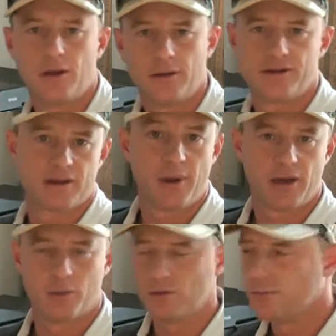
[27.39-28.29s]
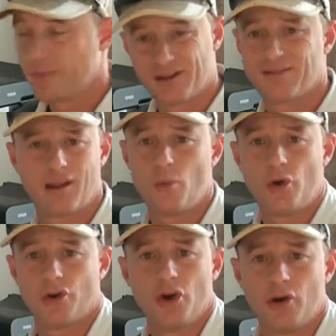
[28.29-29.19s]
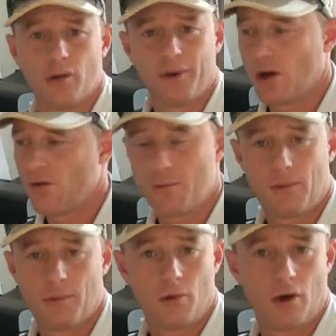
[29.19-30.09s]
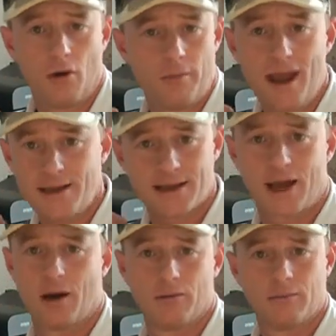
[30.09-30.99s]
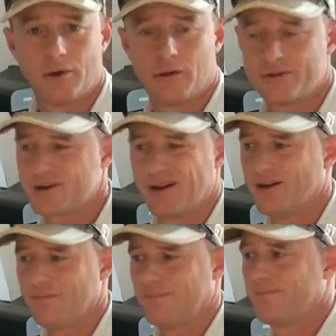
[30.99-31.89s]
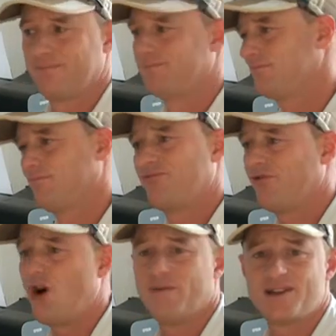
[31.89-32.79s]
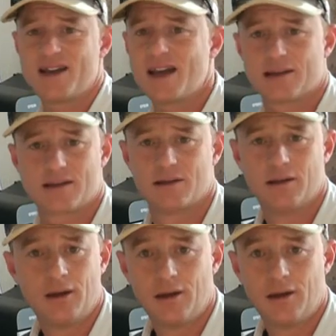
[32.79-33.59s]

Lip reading: It's debatable, but they weren't good. Man, I remember my old man's car when I was, 5 or 6.